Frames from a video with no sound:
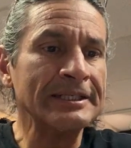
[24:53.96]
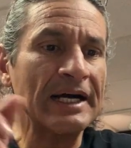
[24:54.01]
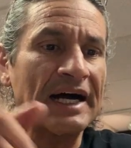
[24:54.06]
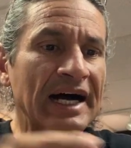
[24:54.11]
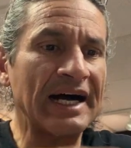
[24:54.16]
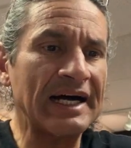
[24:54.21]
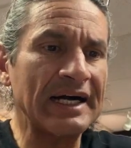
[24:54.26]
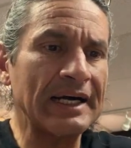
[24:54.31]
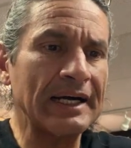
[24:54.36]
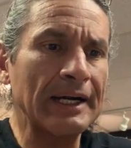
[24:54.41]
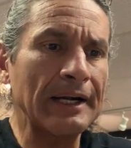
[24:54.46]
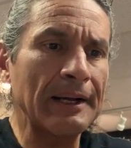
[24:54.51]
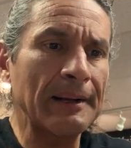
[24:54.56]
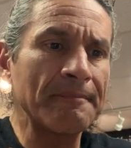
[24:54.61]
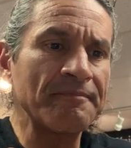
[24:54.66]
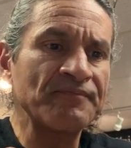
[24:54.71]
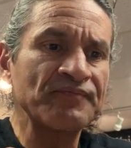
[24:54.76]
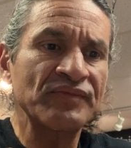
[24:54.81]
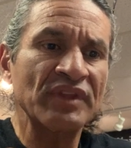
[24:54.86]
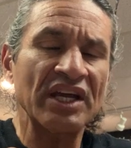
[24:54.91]

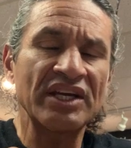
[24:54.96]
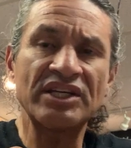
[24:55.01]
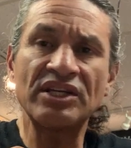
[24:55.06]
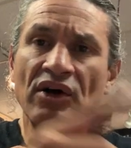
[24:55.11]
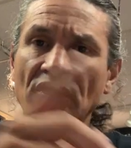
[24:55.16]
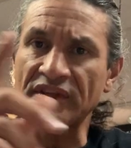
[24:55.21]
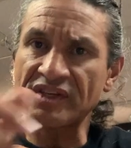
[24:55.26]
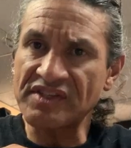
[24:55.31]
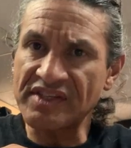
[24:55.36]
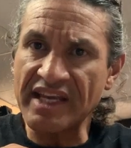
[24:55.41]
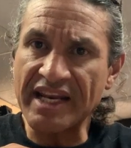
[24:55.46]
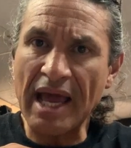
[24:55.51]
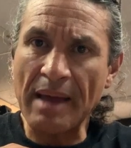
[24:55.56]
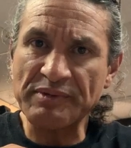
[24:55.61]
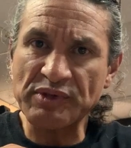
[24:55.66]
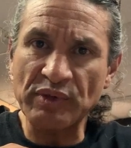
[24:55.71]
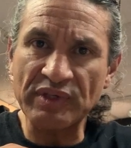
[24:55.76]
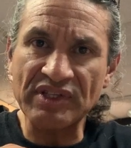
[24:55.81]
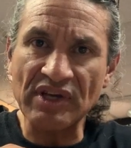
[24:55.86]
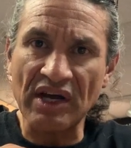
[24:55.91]
You know, the
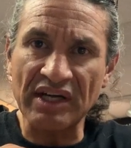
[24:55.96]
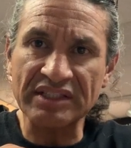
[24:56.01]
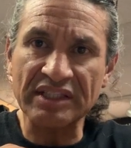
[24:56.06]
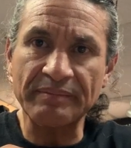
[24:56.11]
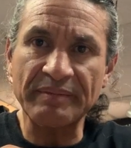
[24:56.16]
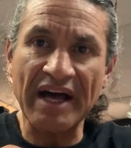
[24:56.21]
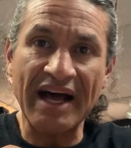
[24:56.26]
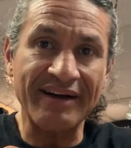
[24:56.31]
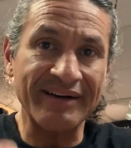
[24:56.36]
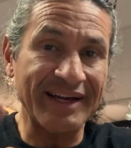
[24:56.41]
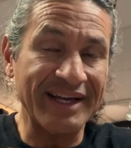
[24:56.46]
Synapse we talked about,